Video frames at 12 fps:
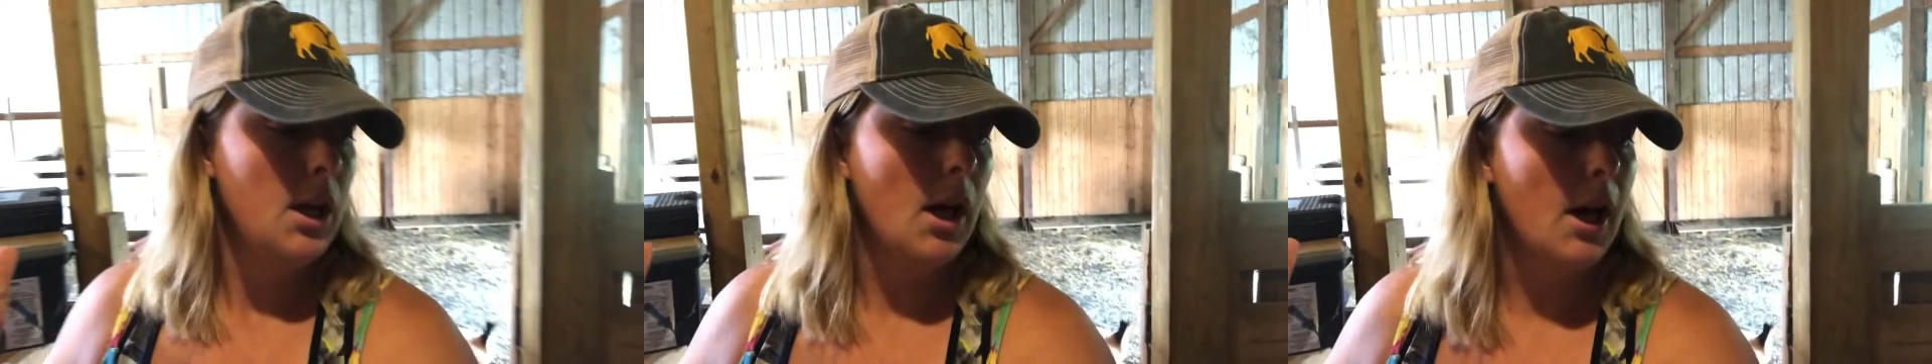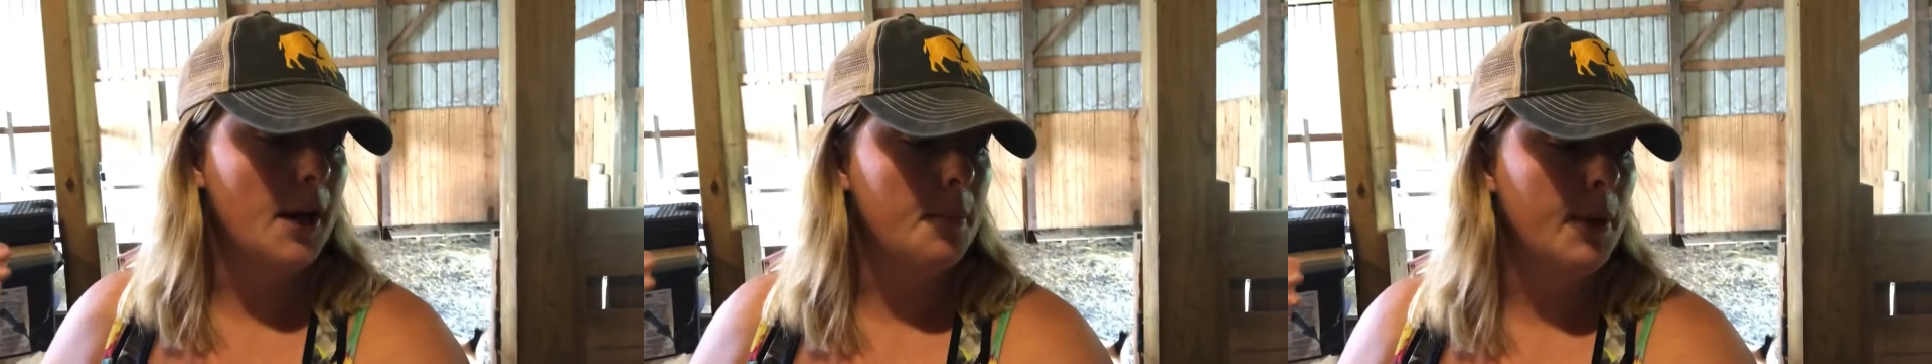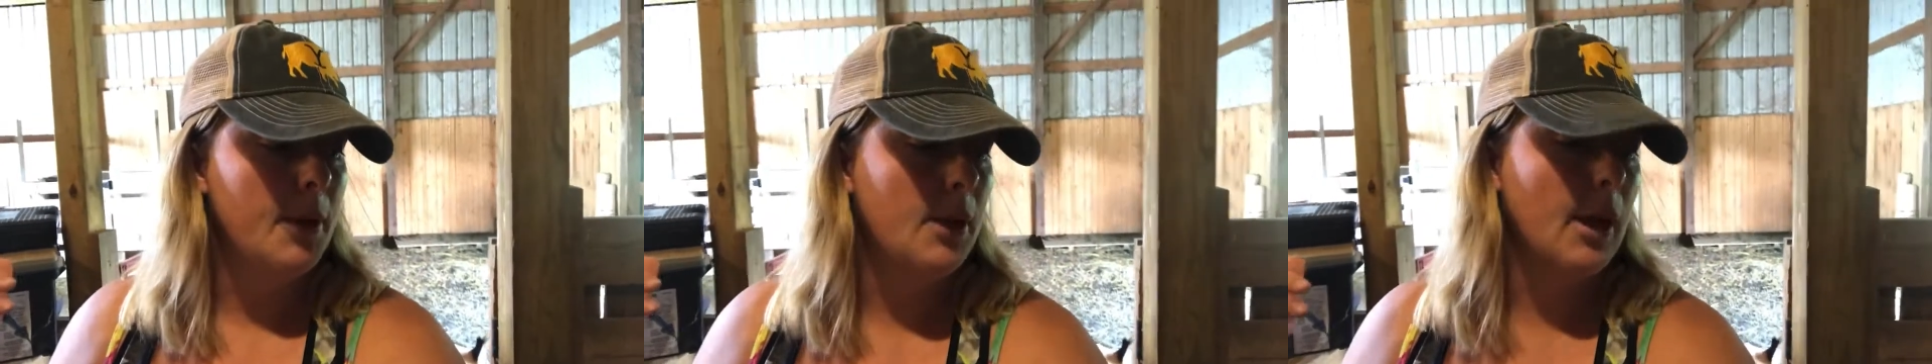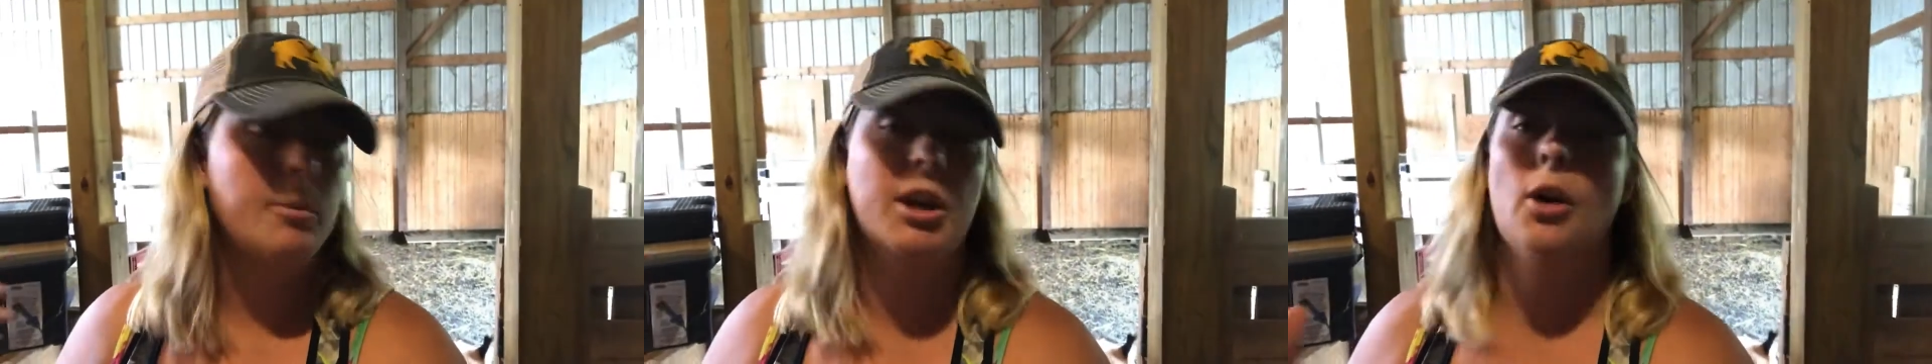I'm
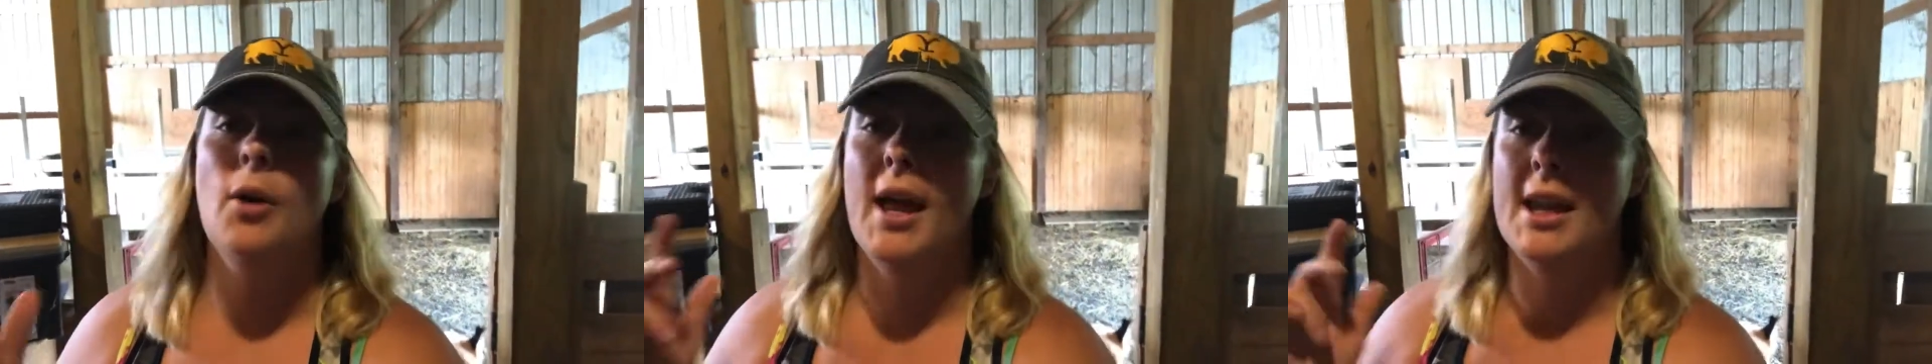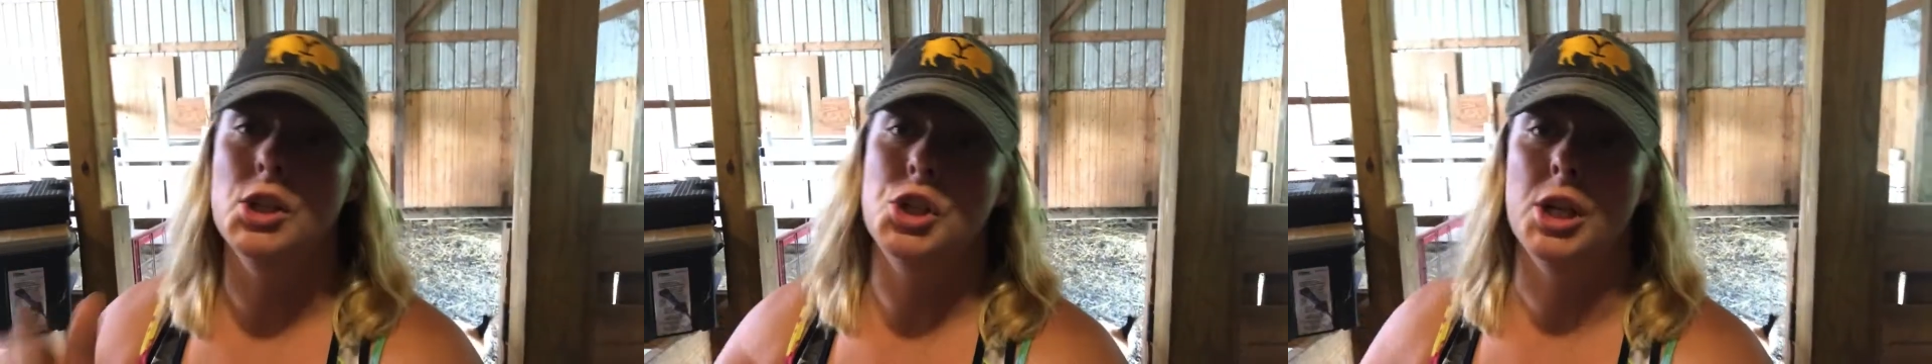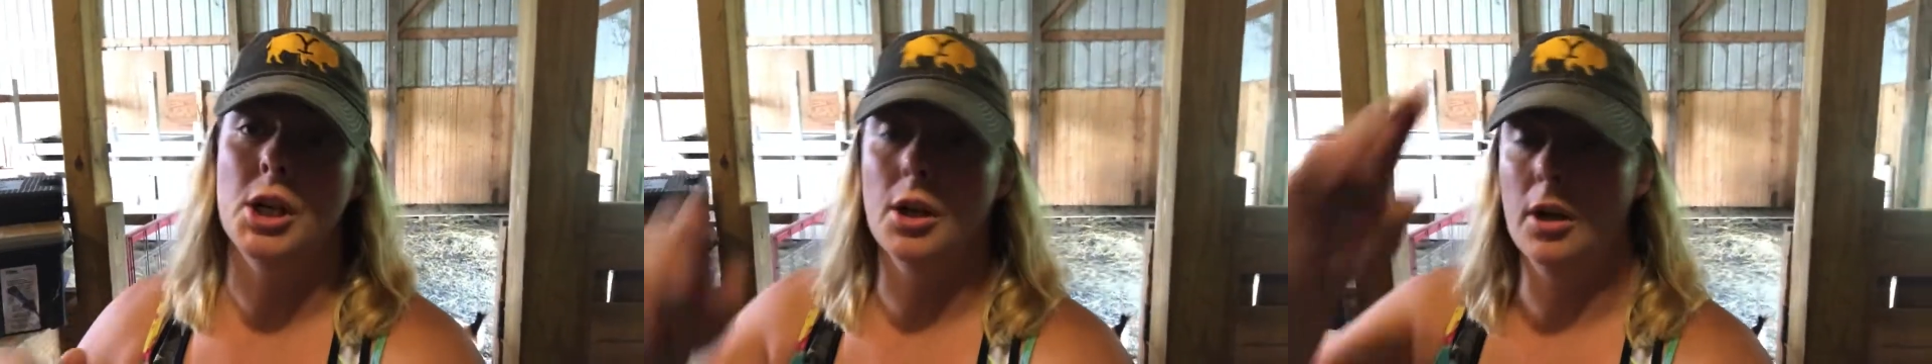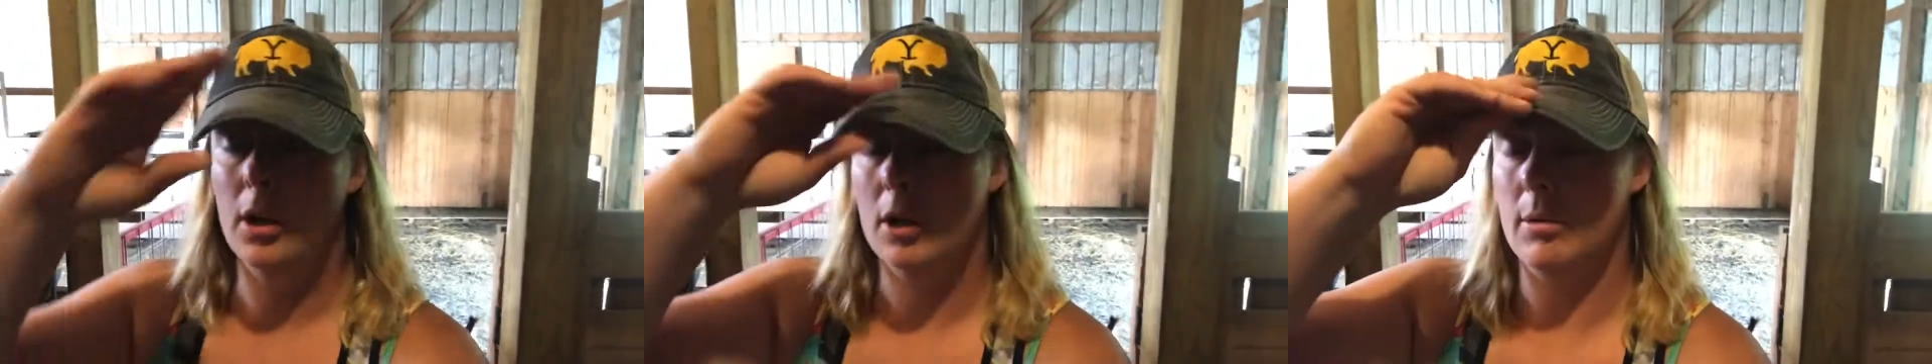gonna go ahead and shear
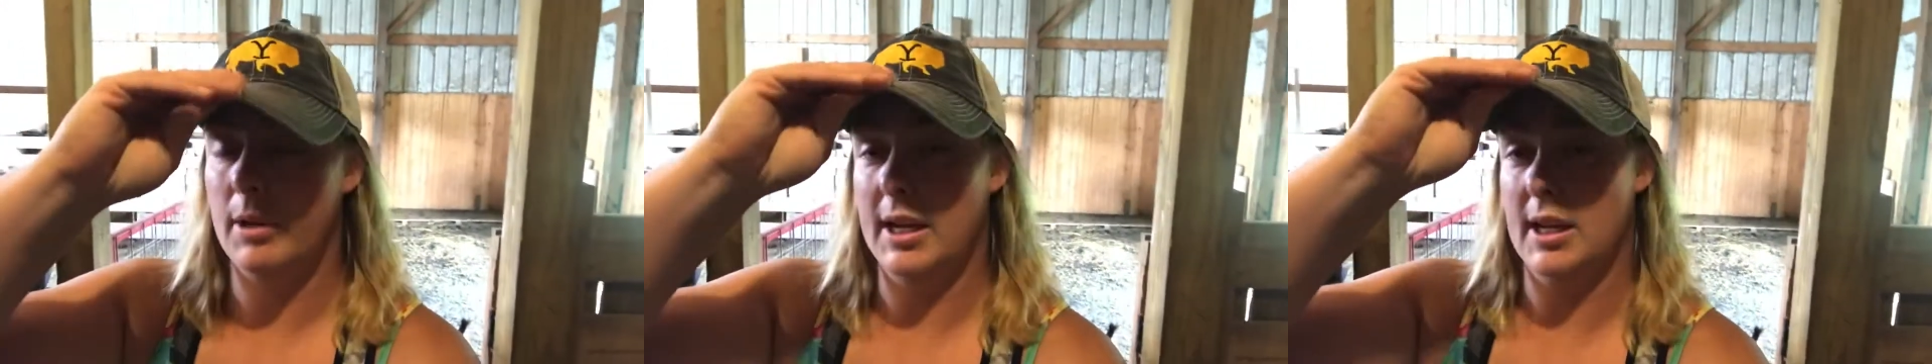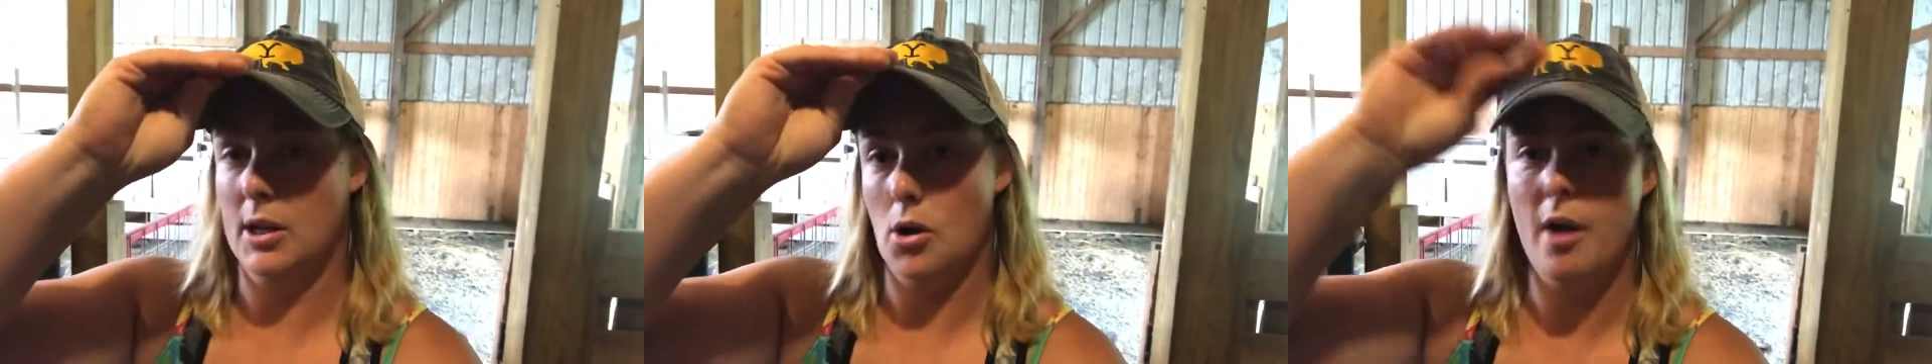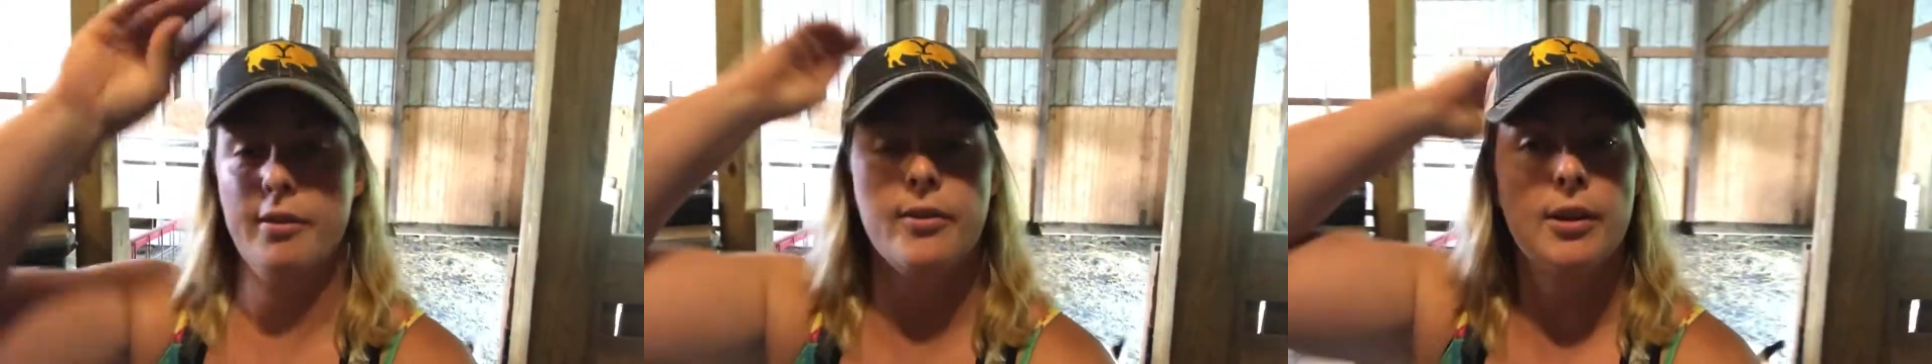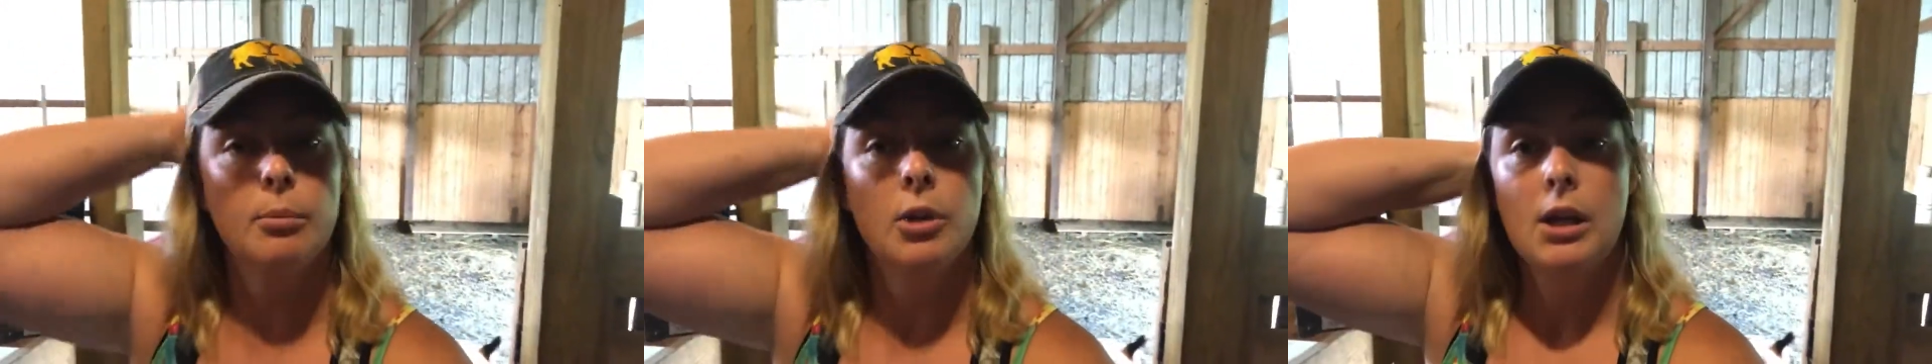what I can get off of him,